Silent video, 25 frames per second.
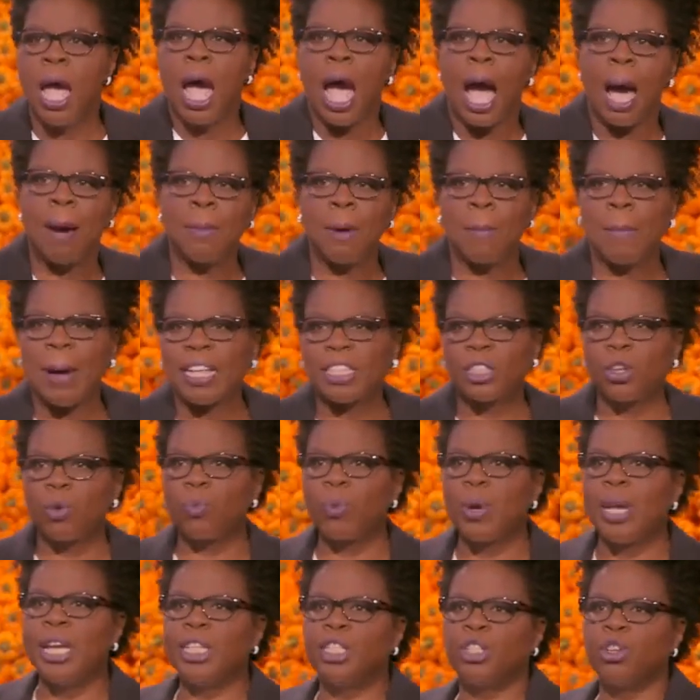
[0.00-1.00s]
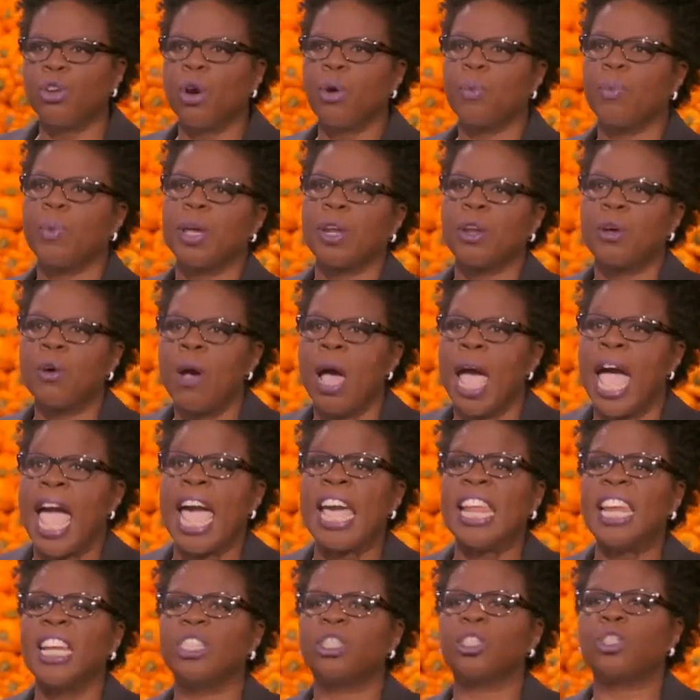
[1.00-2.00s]
I'm about to read you a riddle,
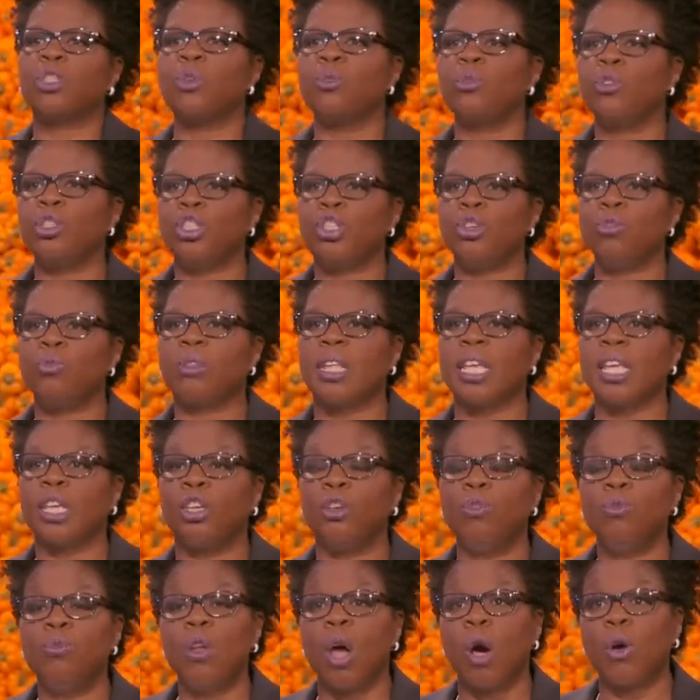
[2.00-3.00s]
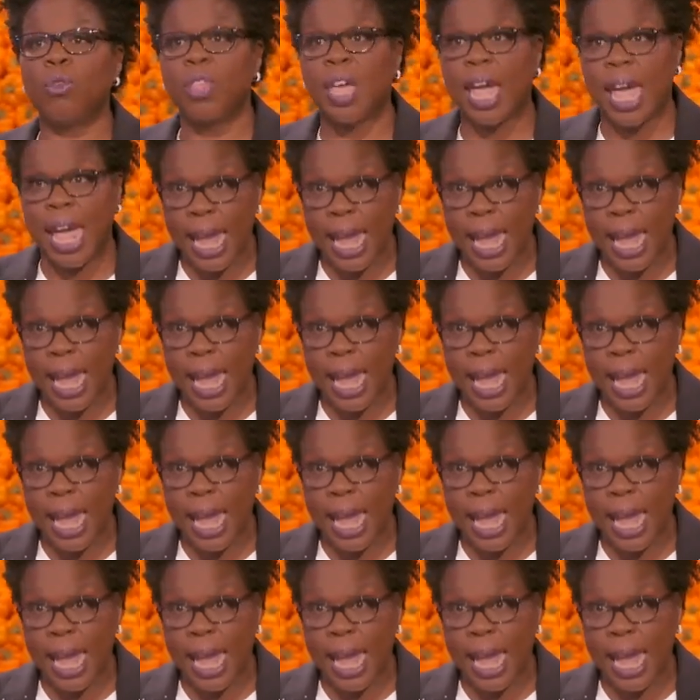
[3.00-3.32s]
and as soon as you think you know the